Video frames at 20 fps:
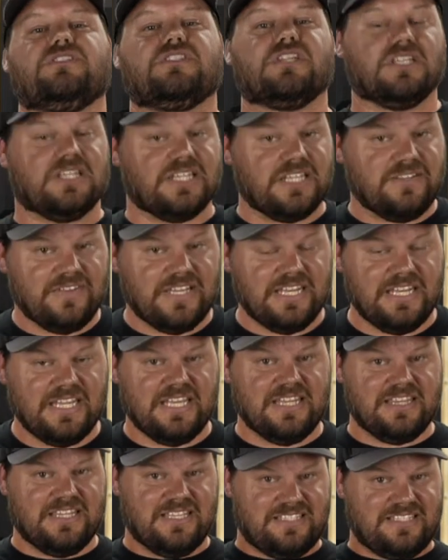to living
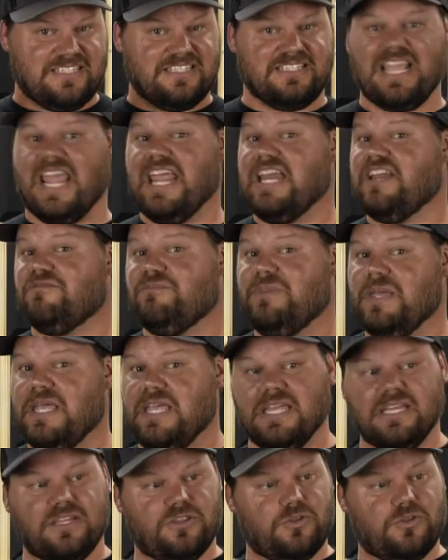in this state of being,